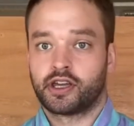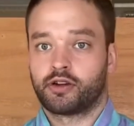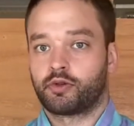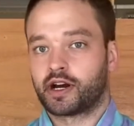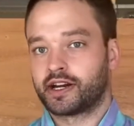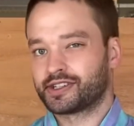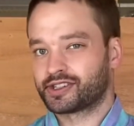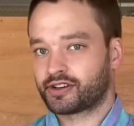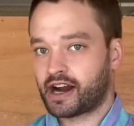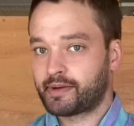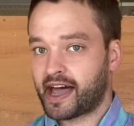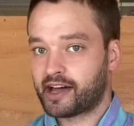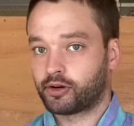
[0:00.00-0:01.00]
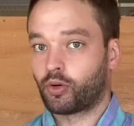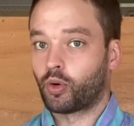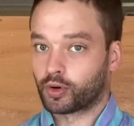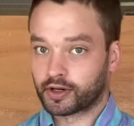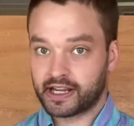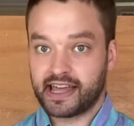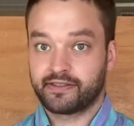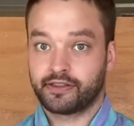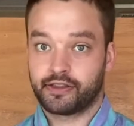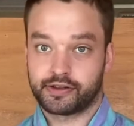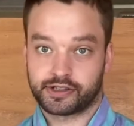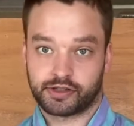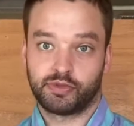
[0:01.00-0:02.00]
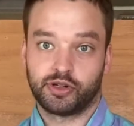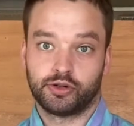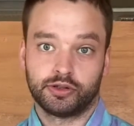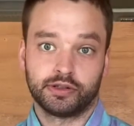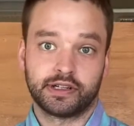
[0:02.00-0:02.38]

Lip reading: where I describe how to orient the spoon